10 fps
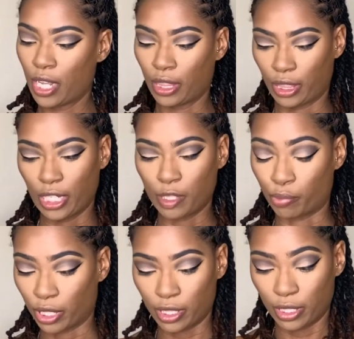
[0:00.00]
these
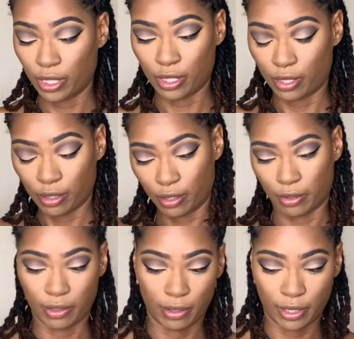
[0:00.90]
brushes, you
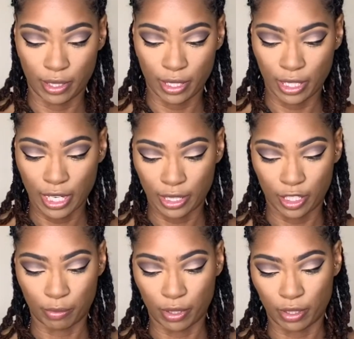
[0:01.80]
know, I got
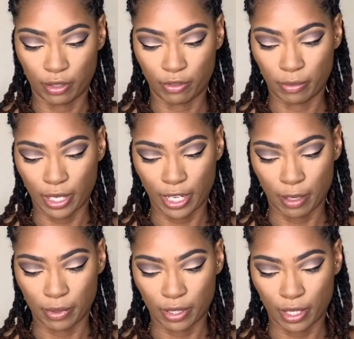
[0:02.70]
these brushes from like
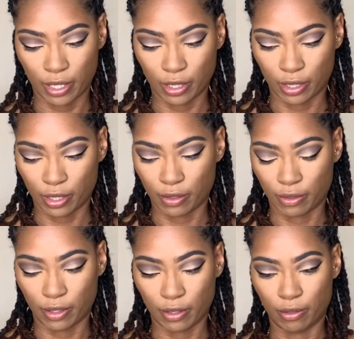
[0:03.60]
Amazon and
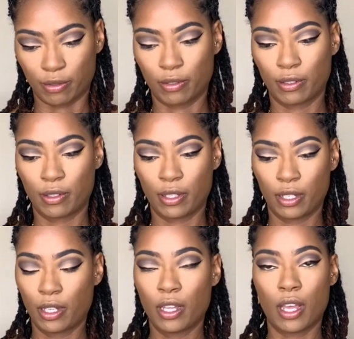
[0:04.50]
stuff, so.
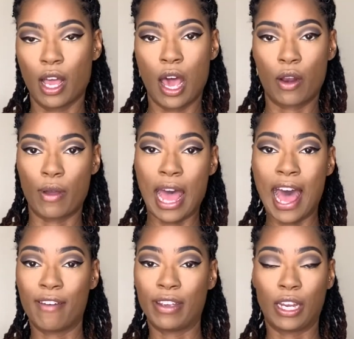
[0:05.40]
I don't
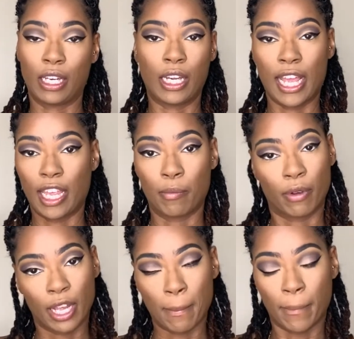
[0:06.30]
have any name
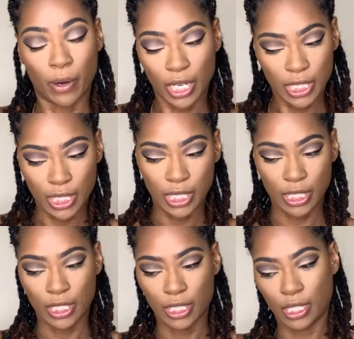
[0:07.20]
brand
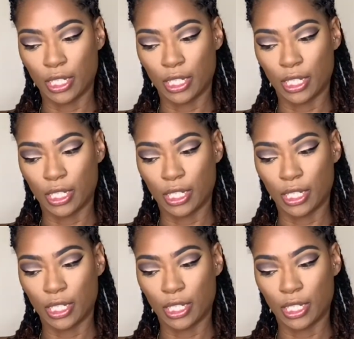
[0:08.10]
brushes,